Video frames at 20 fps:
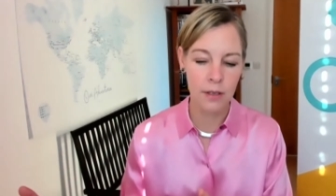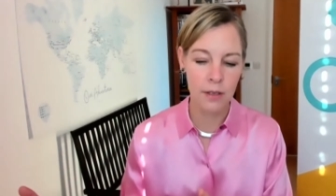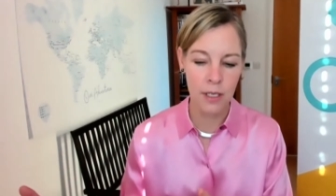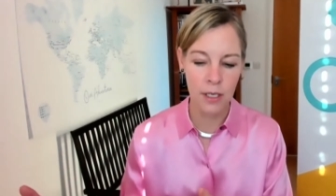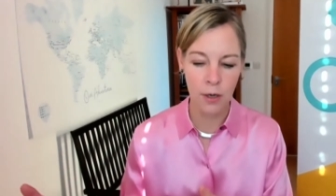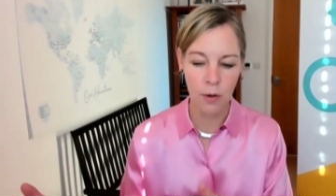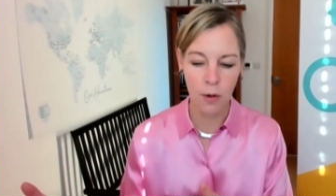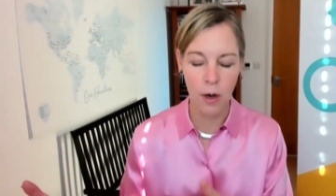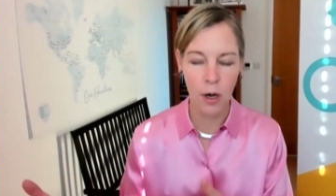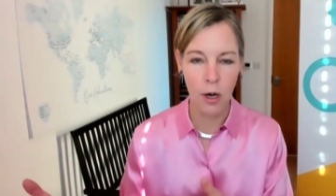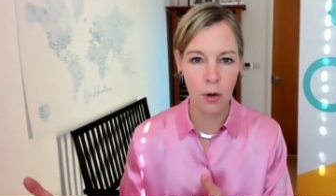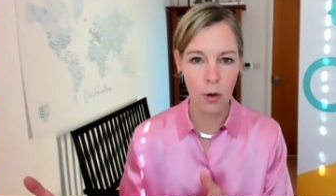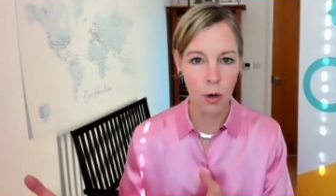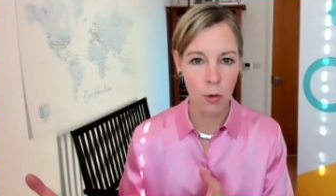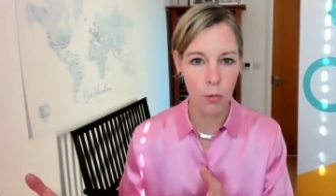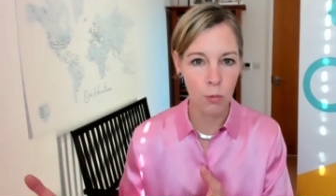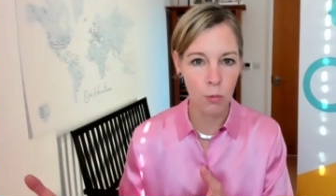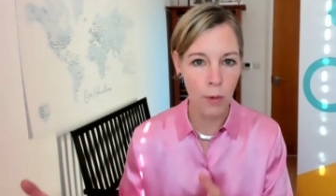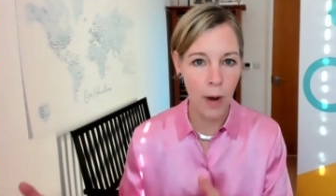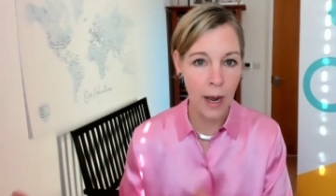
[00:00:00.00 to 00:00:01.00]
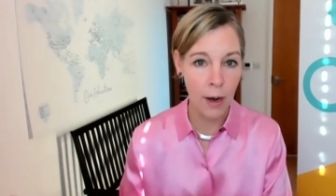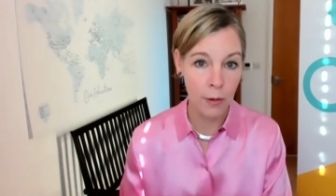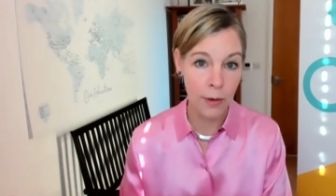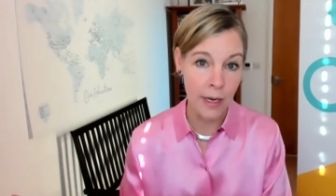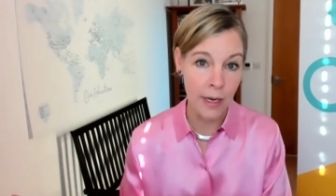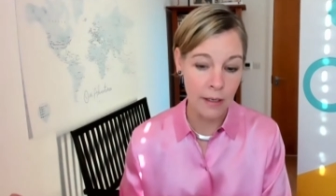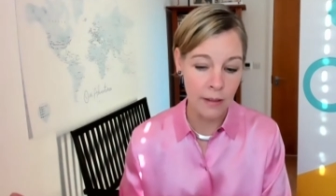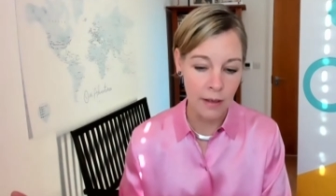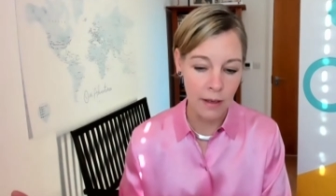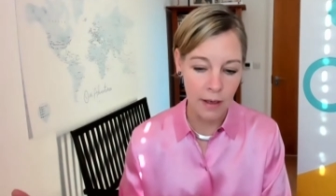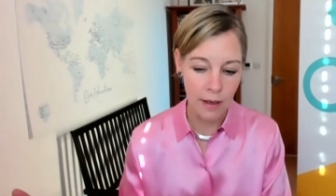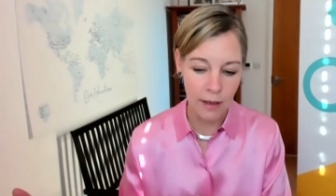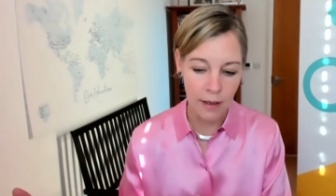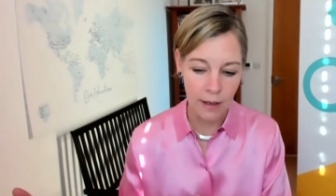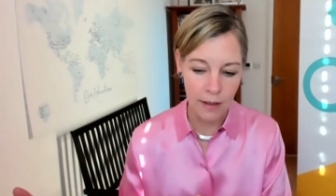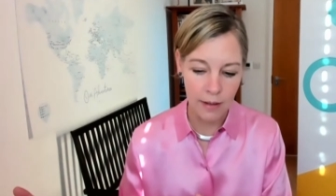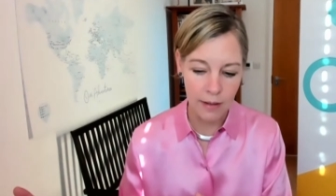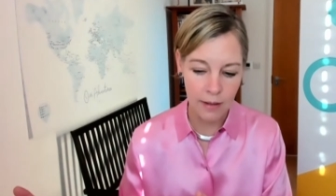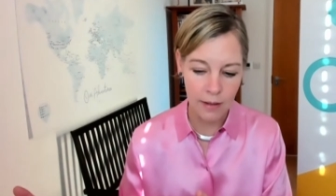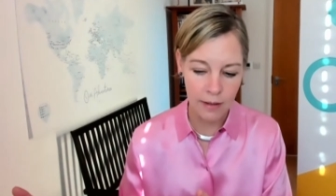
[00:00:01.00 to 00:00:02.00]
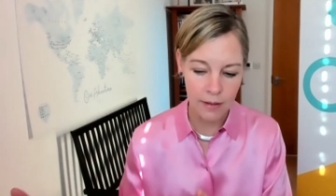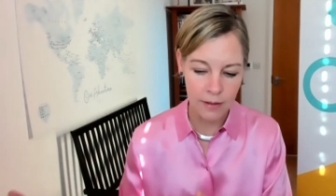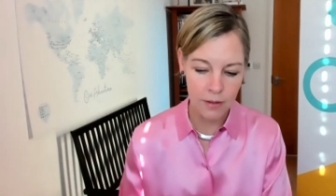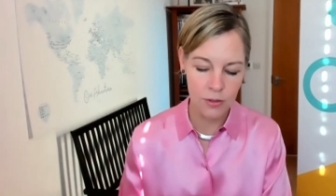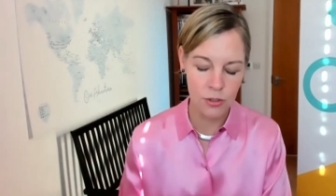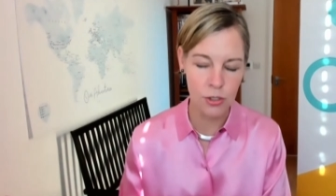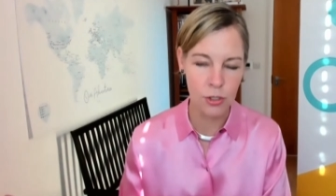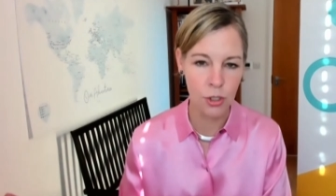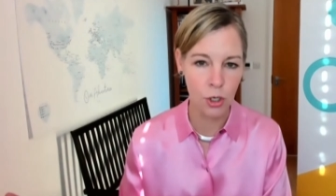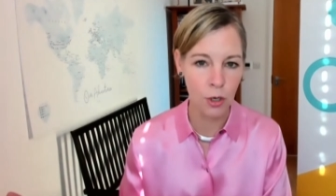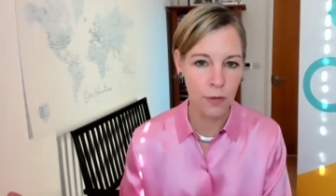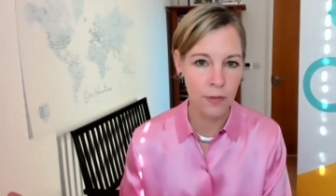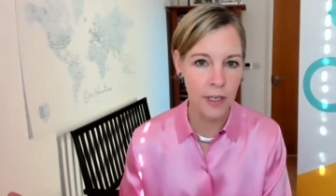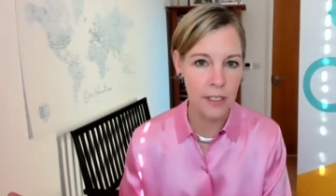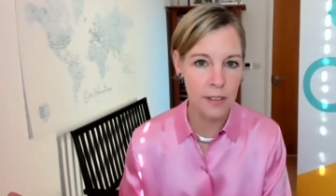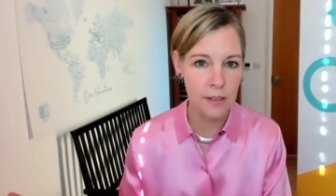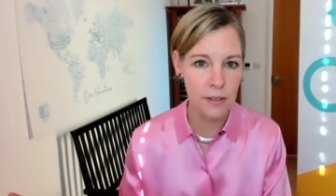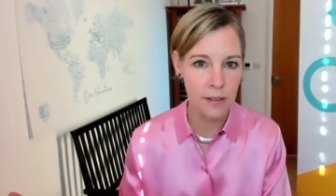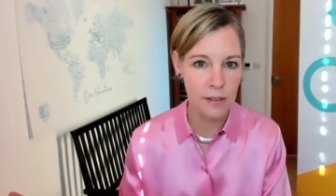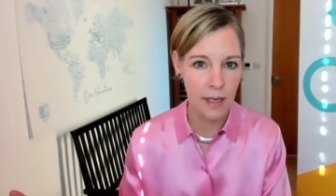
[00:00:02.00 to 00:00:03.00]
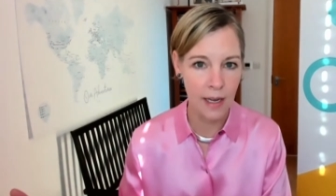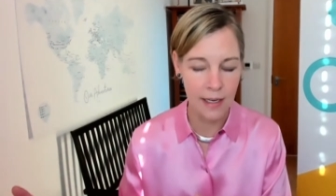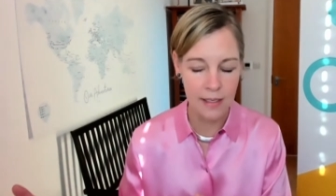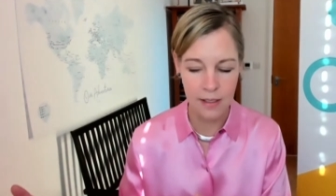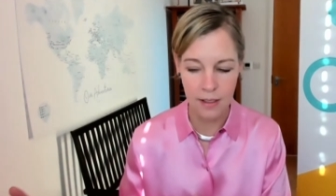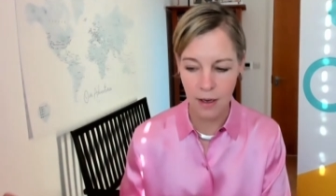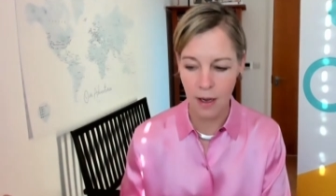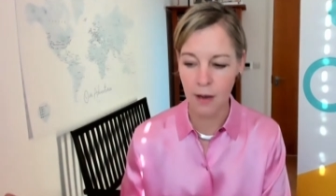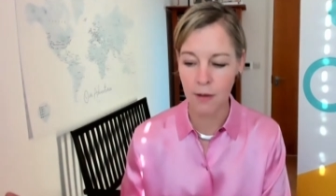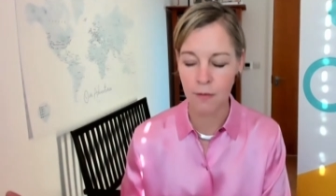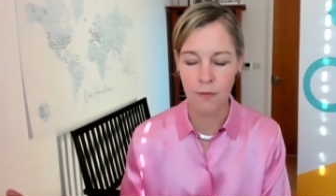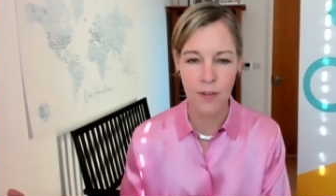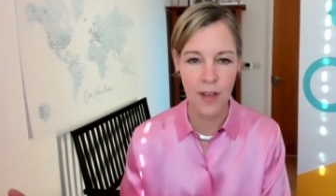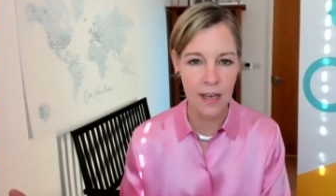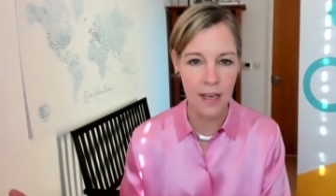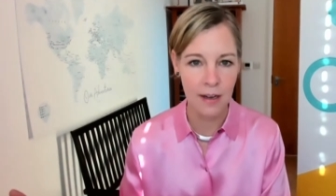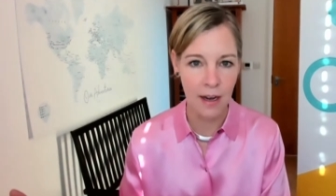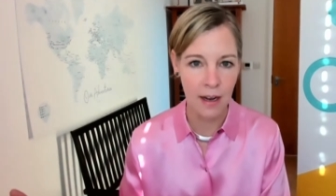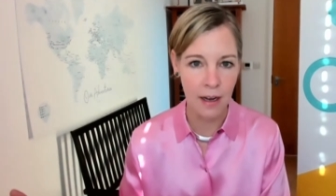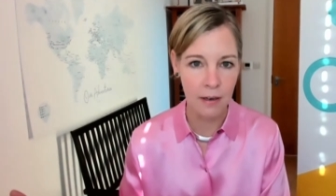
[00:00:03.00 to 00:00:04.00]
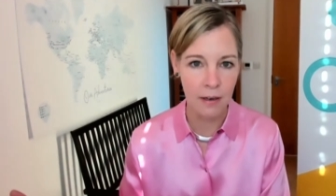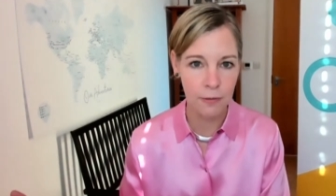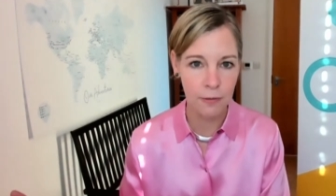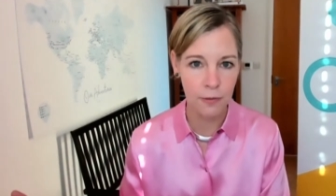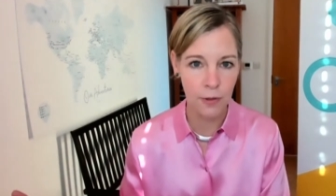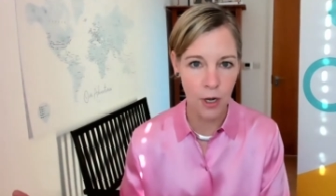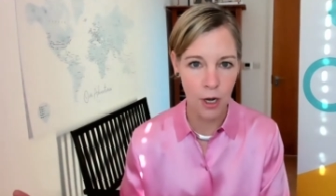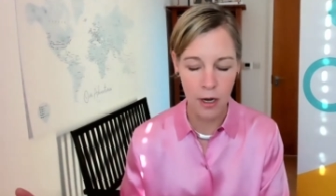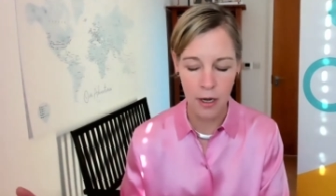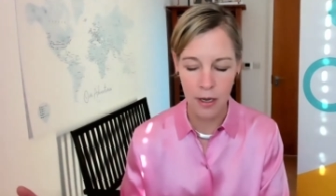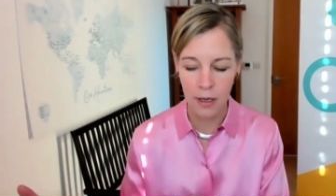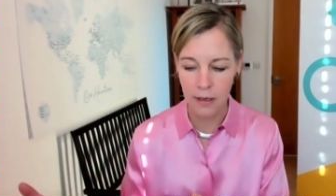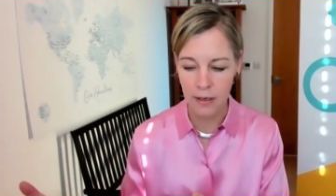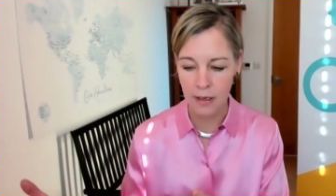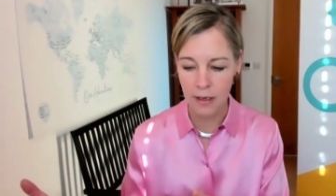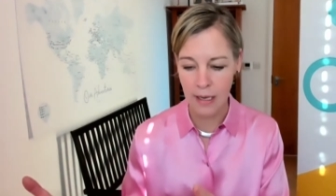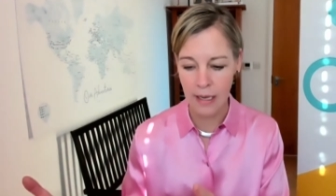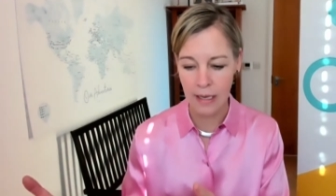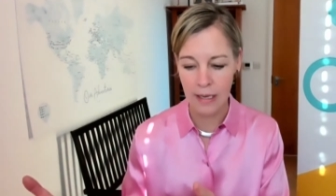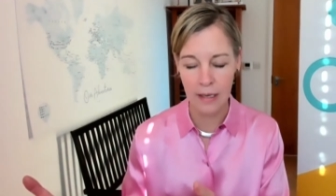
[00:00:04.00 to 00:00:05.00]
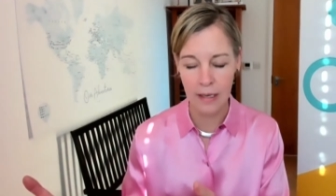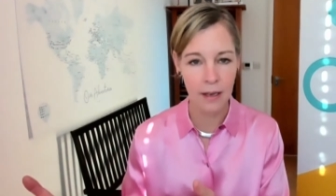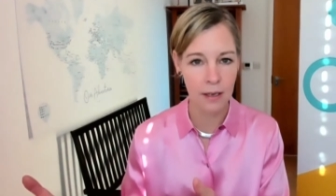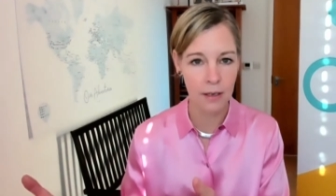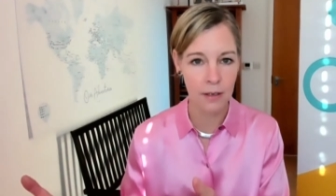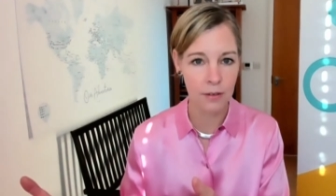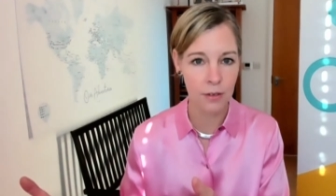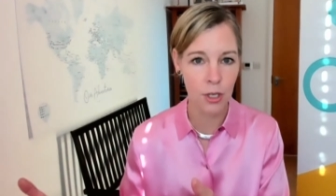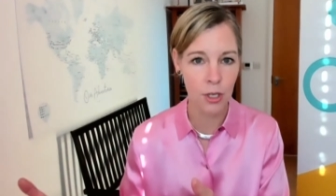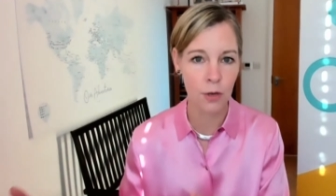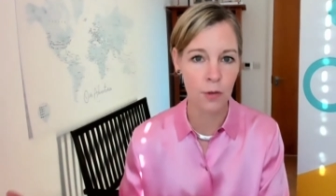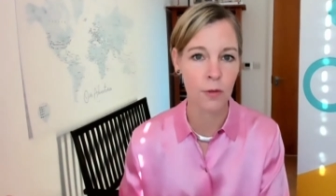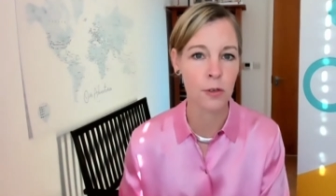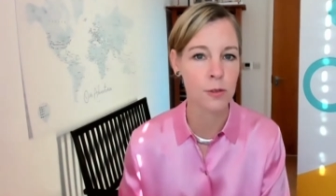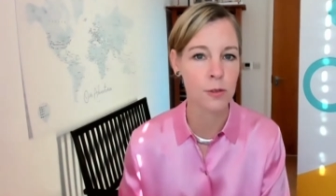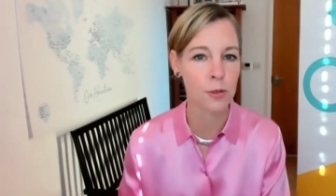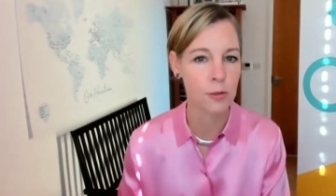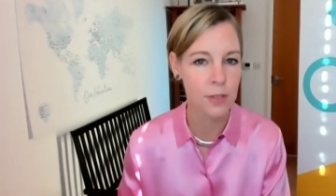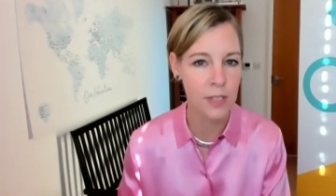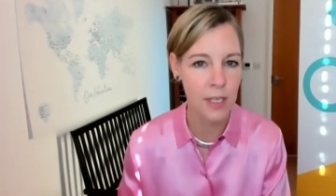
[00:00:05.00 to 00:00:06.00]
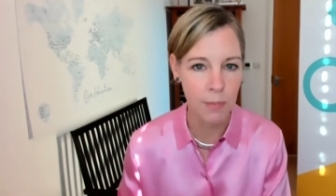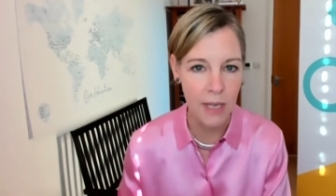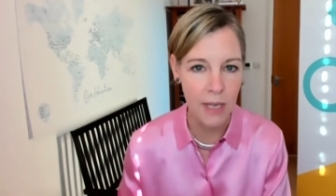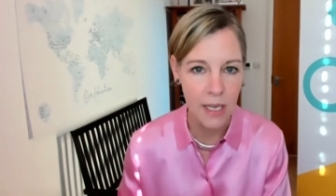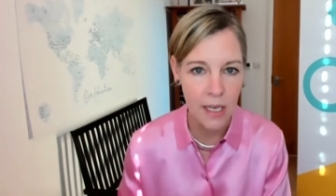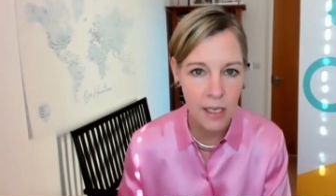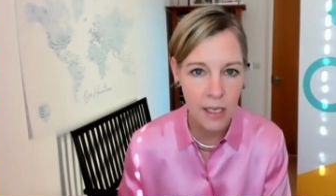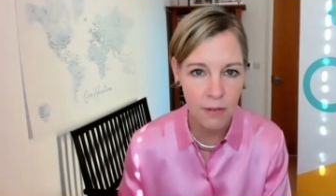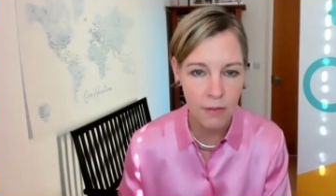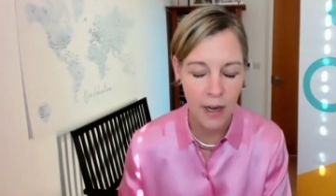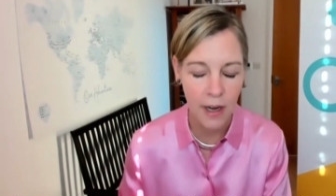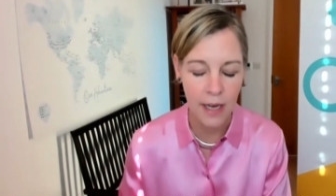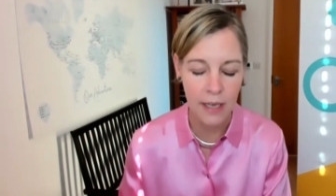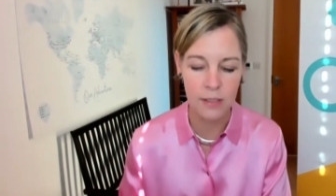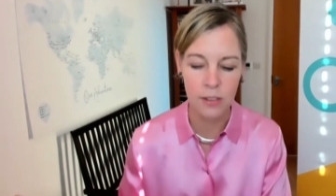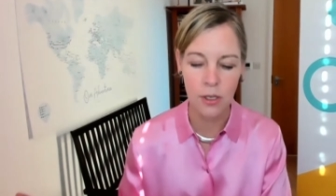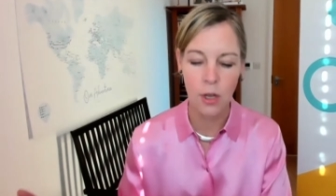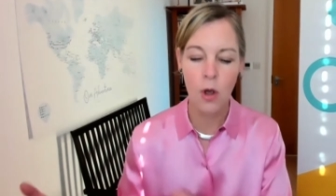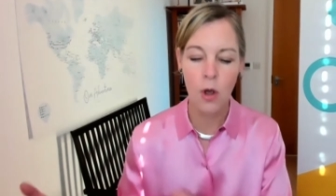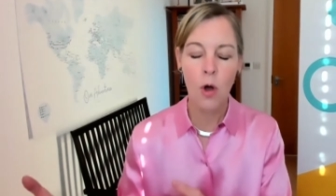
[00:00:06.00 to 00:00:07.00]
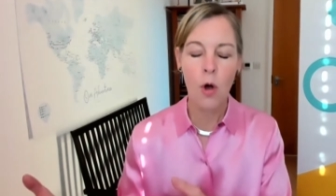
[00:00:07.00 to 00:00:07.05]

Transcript: you know, a, a routing uh, uh service as a, a VNF on a, a universal CPE device,